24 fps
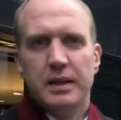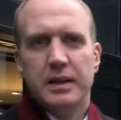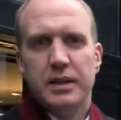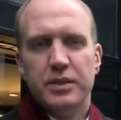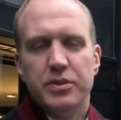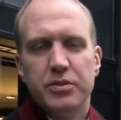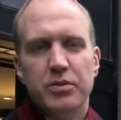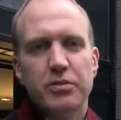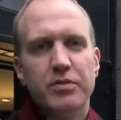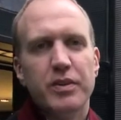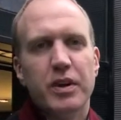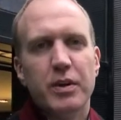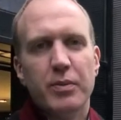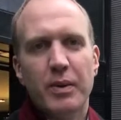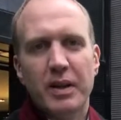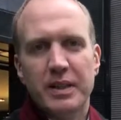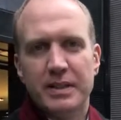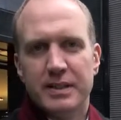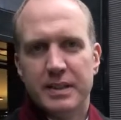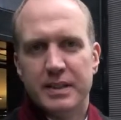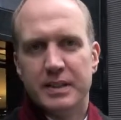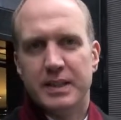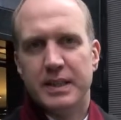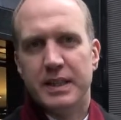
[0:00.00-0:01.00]
It's all very well
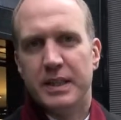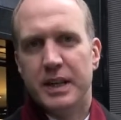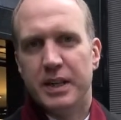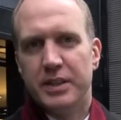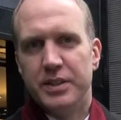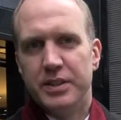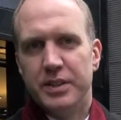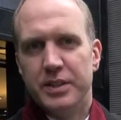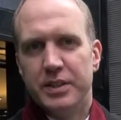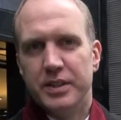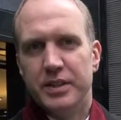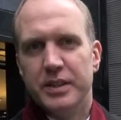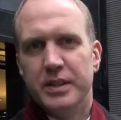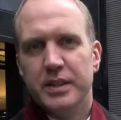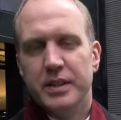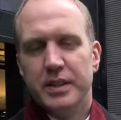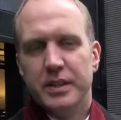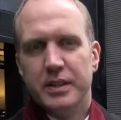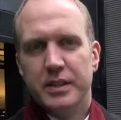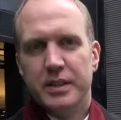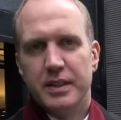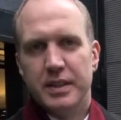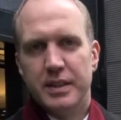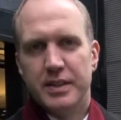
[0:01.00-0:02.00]
sitting in London
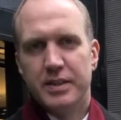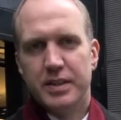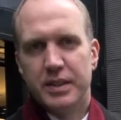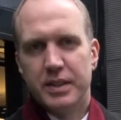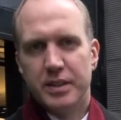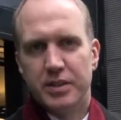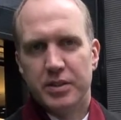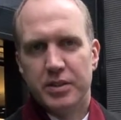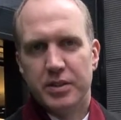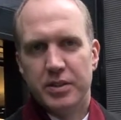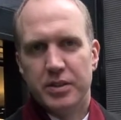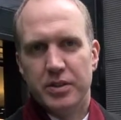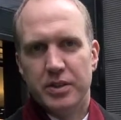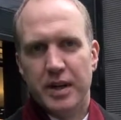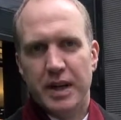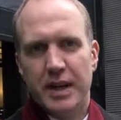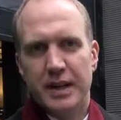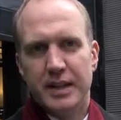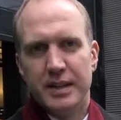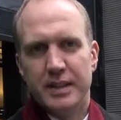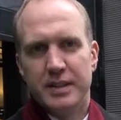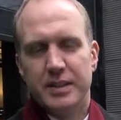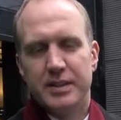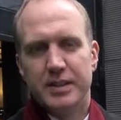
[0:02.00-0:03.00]
listening to
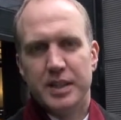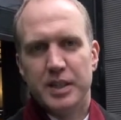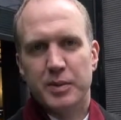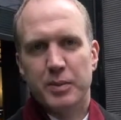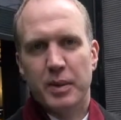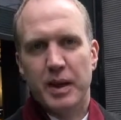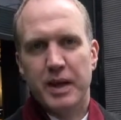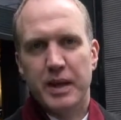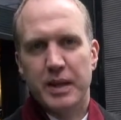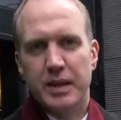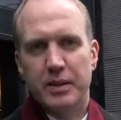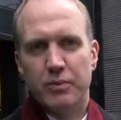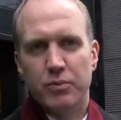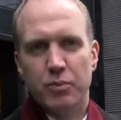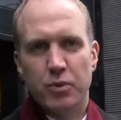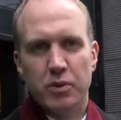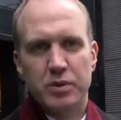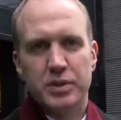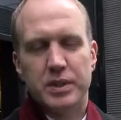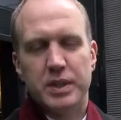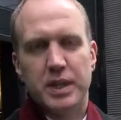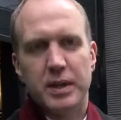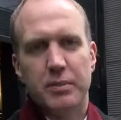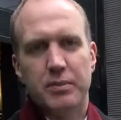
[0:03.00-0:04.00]
analysts explain
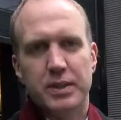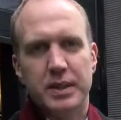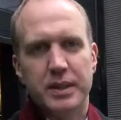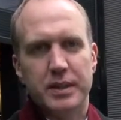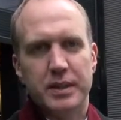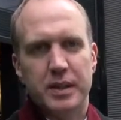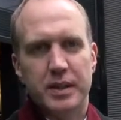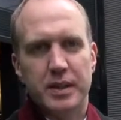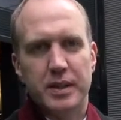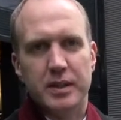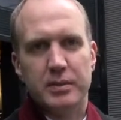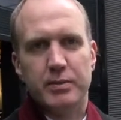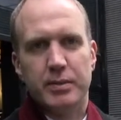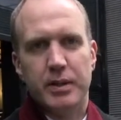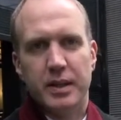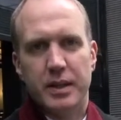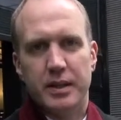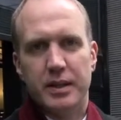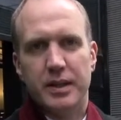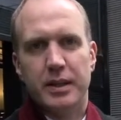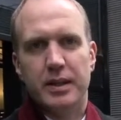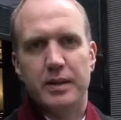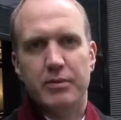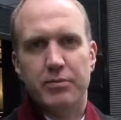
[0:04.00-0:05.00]
what a company does, but I
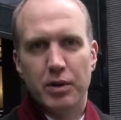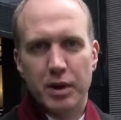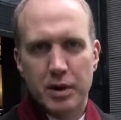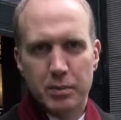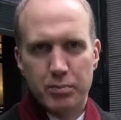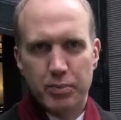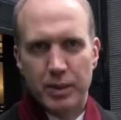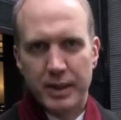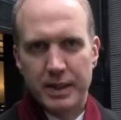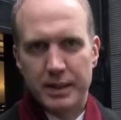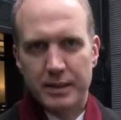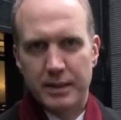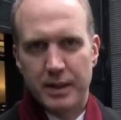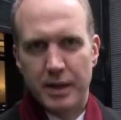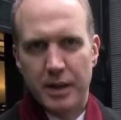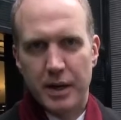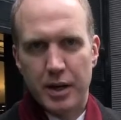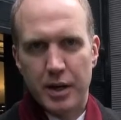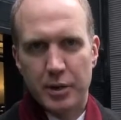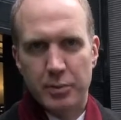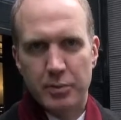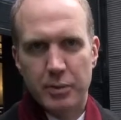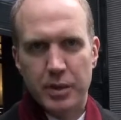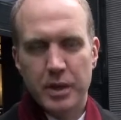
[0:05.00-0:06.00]
think it really brings it
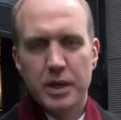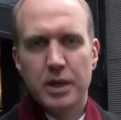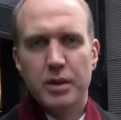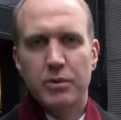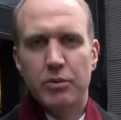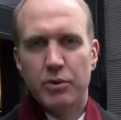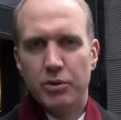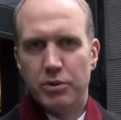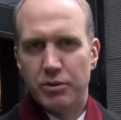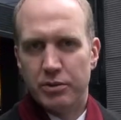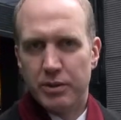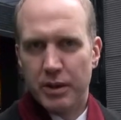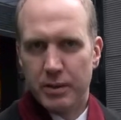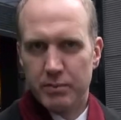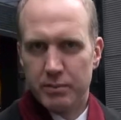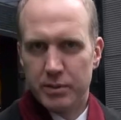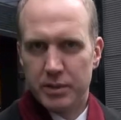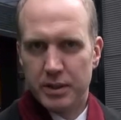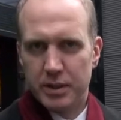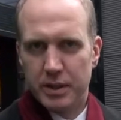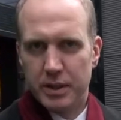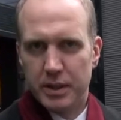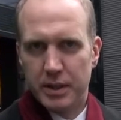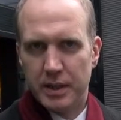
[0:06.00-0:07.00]
home. When you come
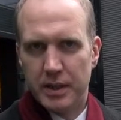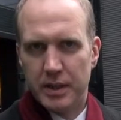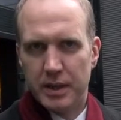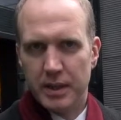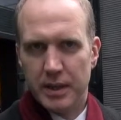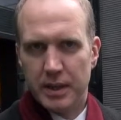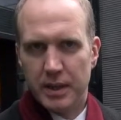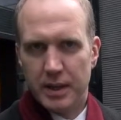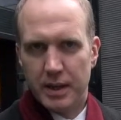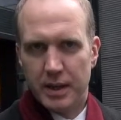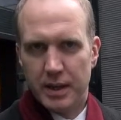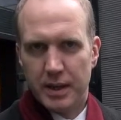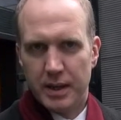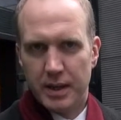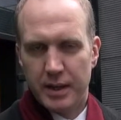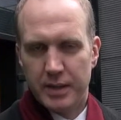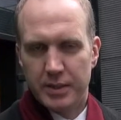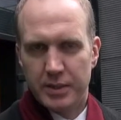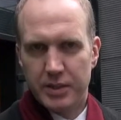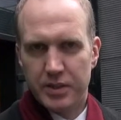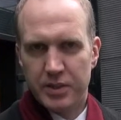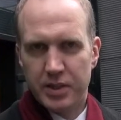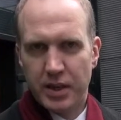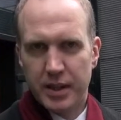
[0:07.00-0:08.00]
to the, uh,
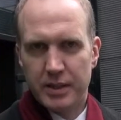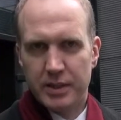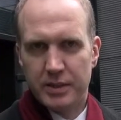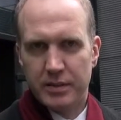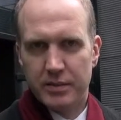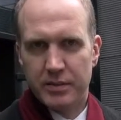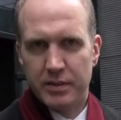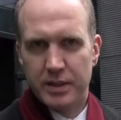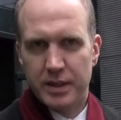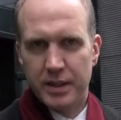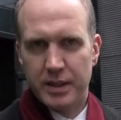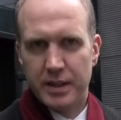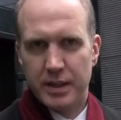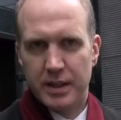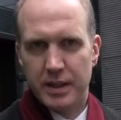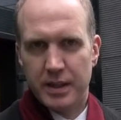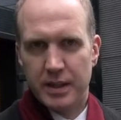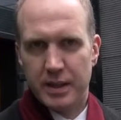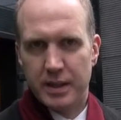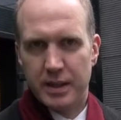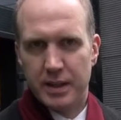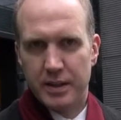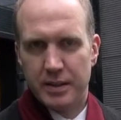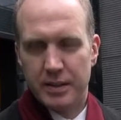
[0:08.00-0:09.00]
the site of the,
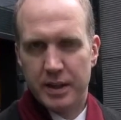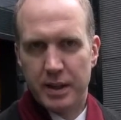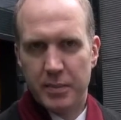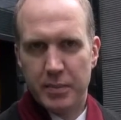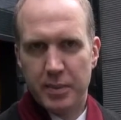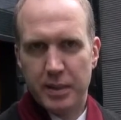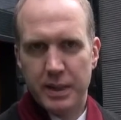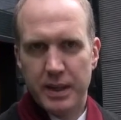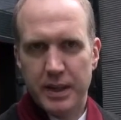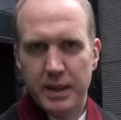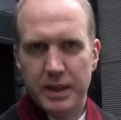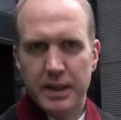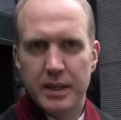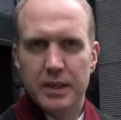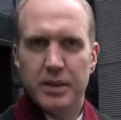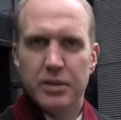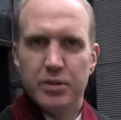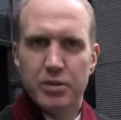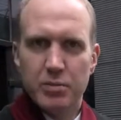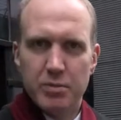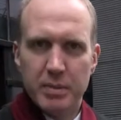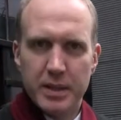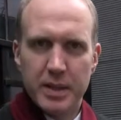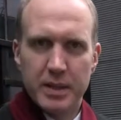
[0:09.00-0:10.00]
uh, the company,
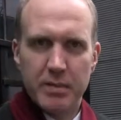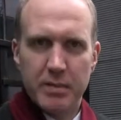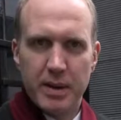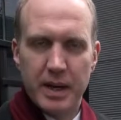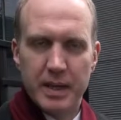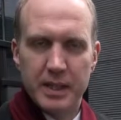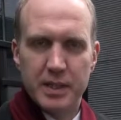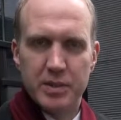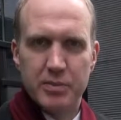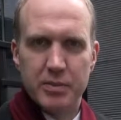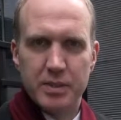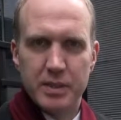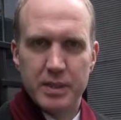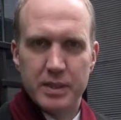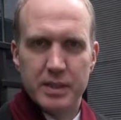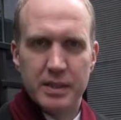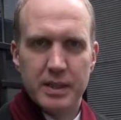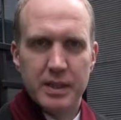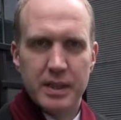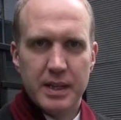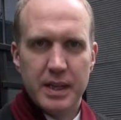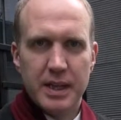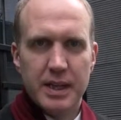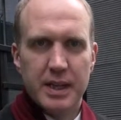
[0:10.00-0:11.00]
you meet the management
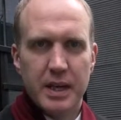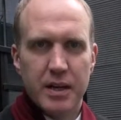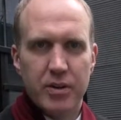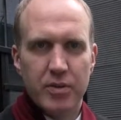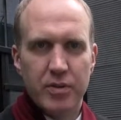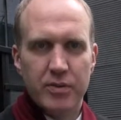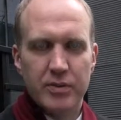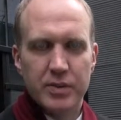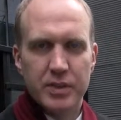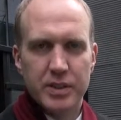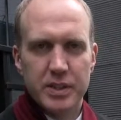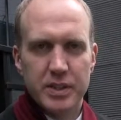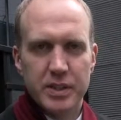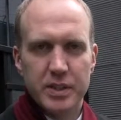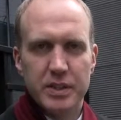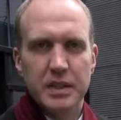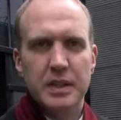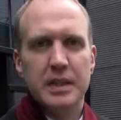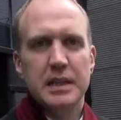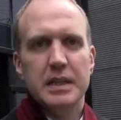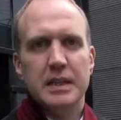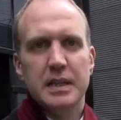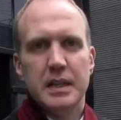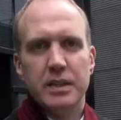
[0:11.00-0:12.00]
in their offices,
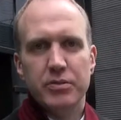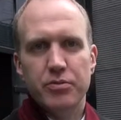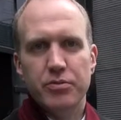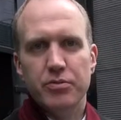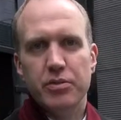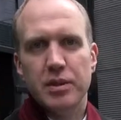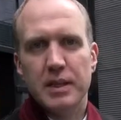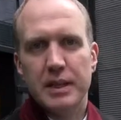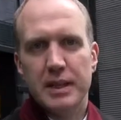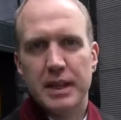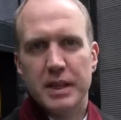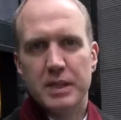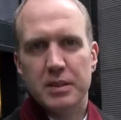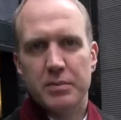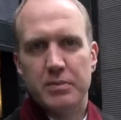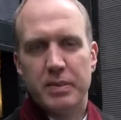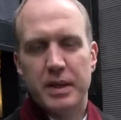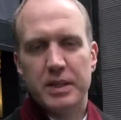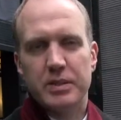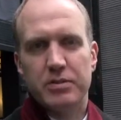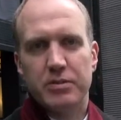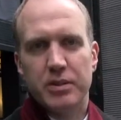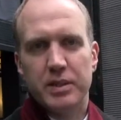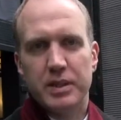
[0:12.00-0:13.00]
and you really get a
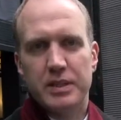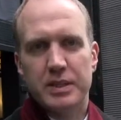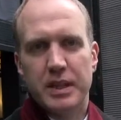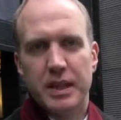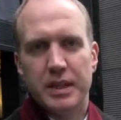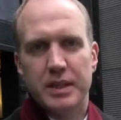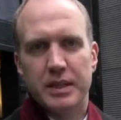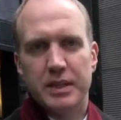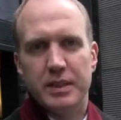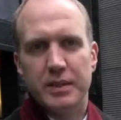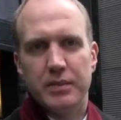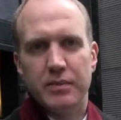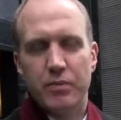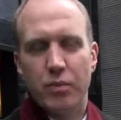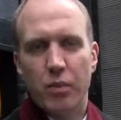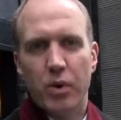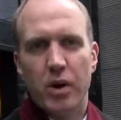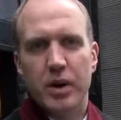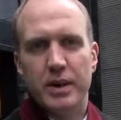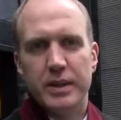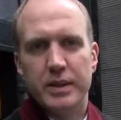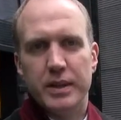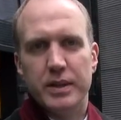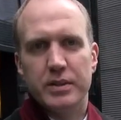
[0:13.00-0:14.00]
better understanding of
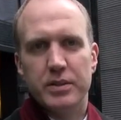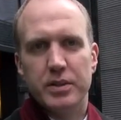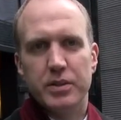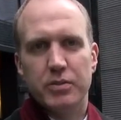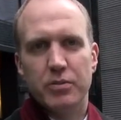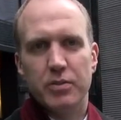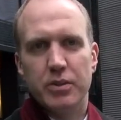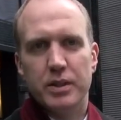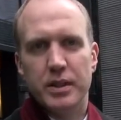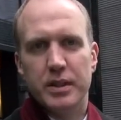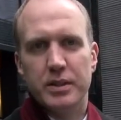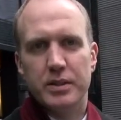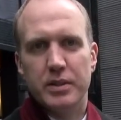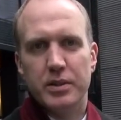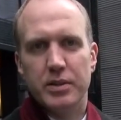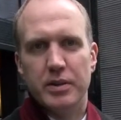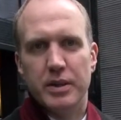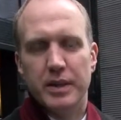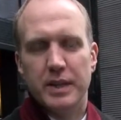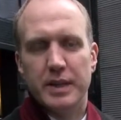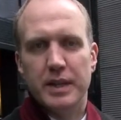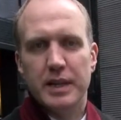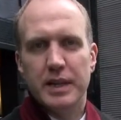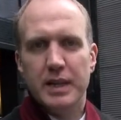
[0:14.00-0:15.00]
why they're doing what they're
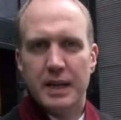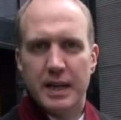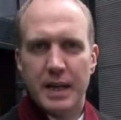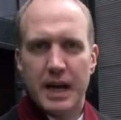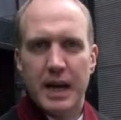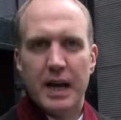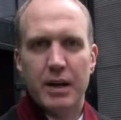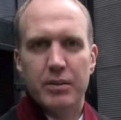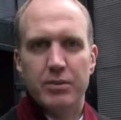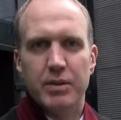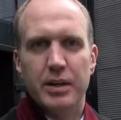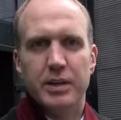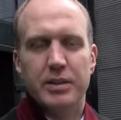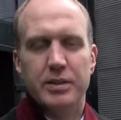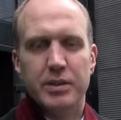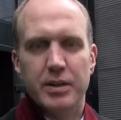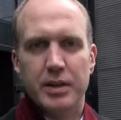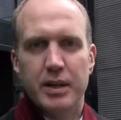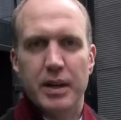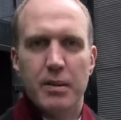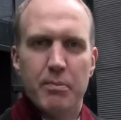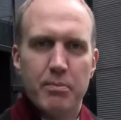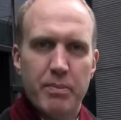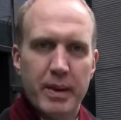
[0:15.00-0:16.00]
doing and how they're
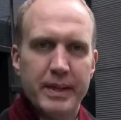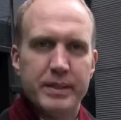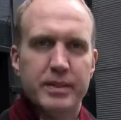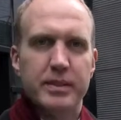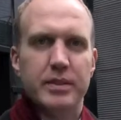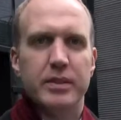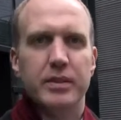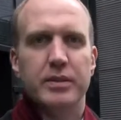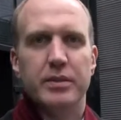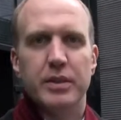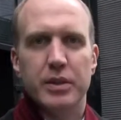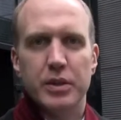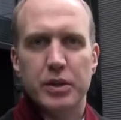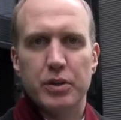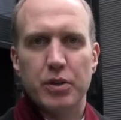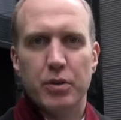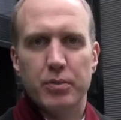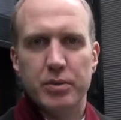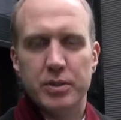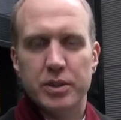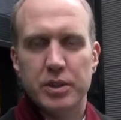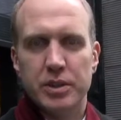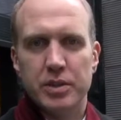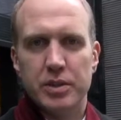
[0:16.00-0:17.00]
doing it better than the
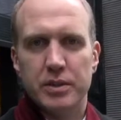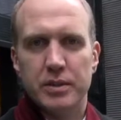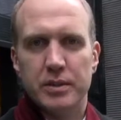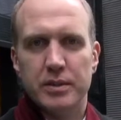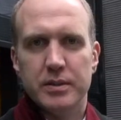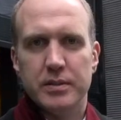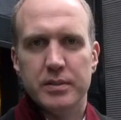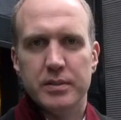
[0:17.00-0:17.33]
competition.